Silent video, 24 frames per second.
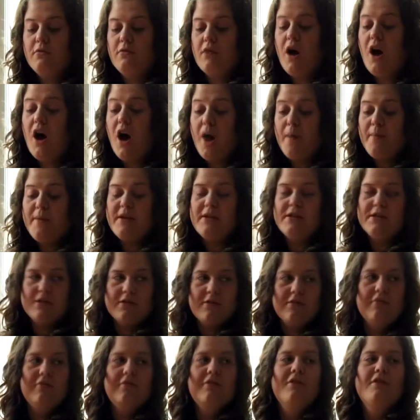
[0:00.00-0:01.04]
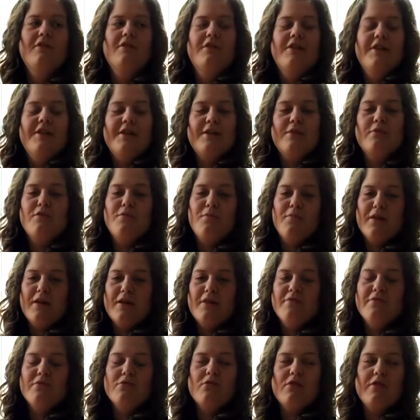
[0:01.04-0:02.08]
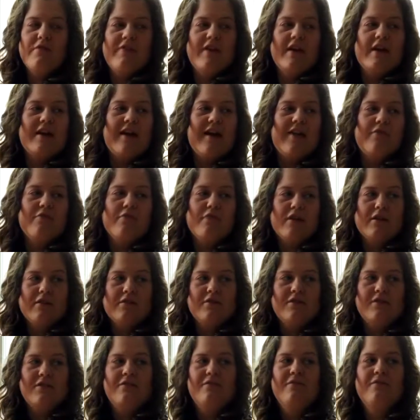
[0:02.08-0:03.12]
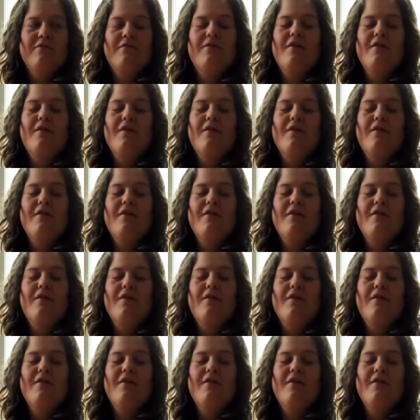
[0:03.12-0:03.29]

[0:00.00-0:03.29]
harpist that would play for all of their gatherings.